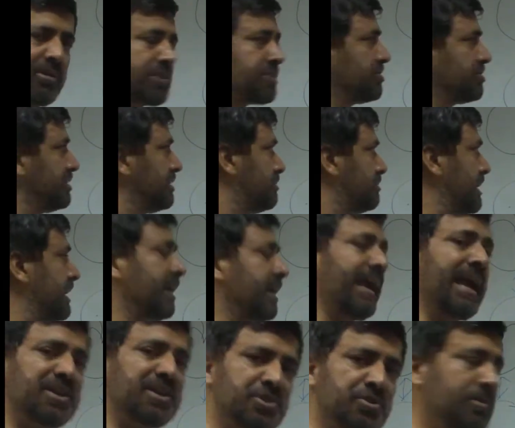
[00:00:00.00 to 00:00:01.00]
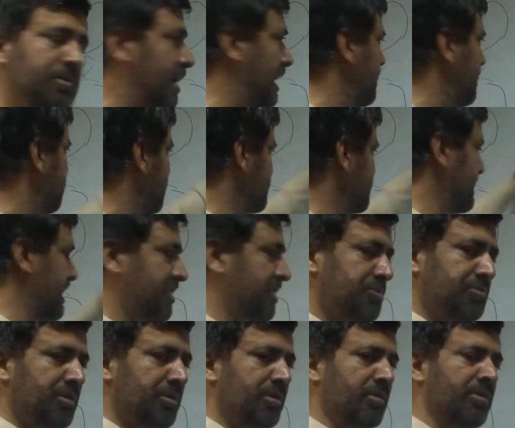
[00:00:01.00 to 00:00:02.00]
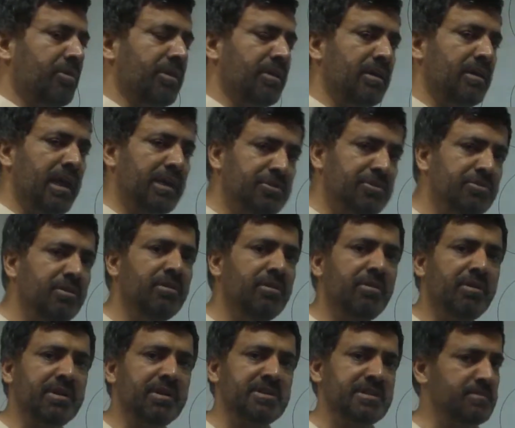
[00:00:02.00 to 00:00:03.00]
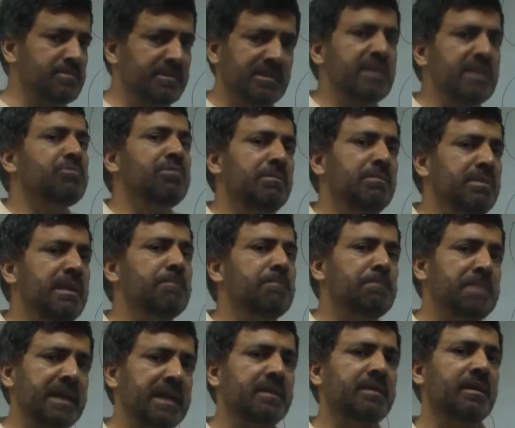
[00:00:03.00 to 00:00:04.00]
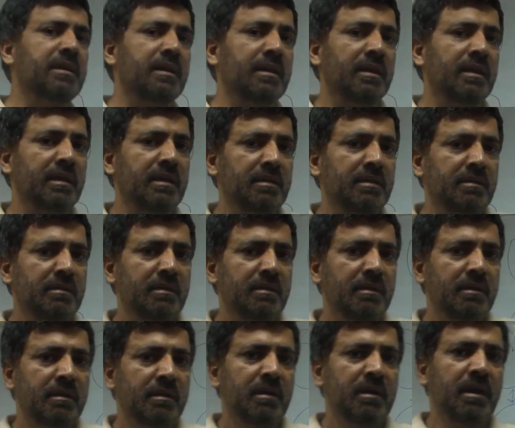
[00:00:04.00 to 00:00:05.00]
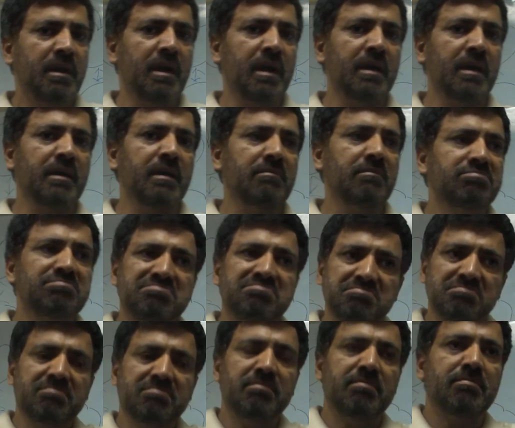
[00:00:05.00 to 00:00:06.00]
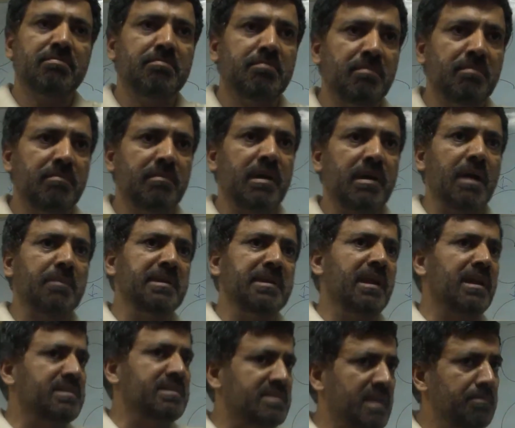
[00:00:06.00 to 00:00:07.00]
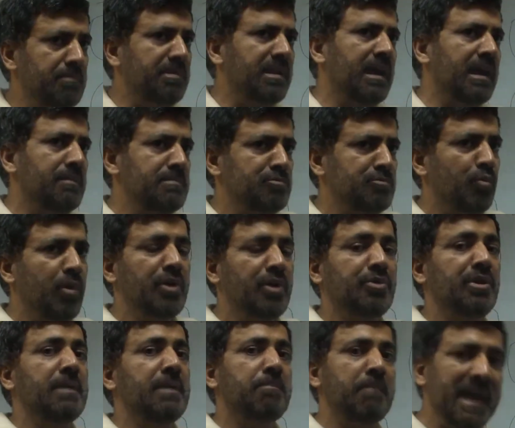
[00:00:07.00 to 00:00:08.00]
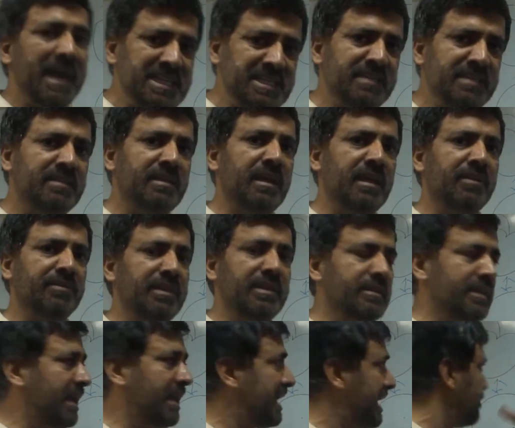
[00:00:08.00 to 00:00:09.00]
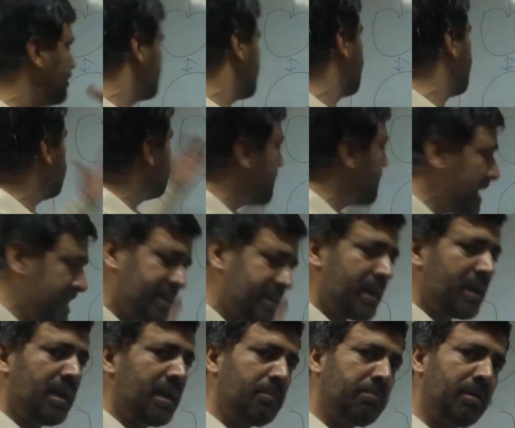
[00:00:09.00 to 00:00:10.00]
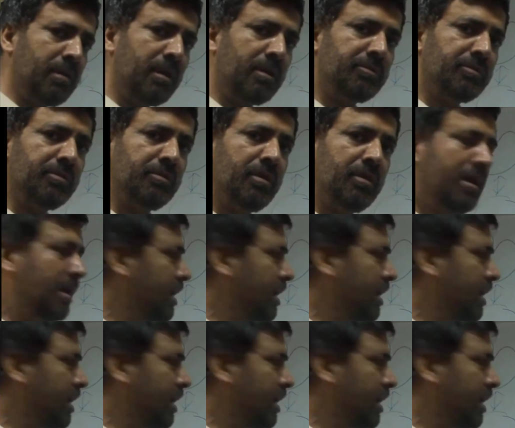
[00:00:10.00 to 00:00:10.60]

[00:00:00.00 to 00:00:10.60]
actually bring actual apples and actual oranges, but that will be impractical. Yeah, I sometimes want to imagine things, and then I have to imagine an apple. So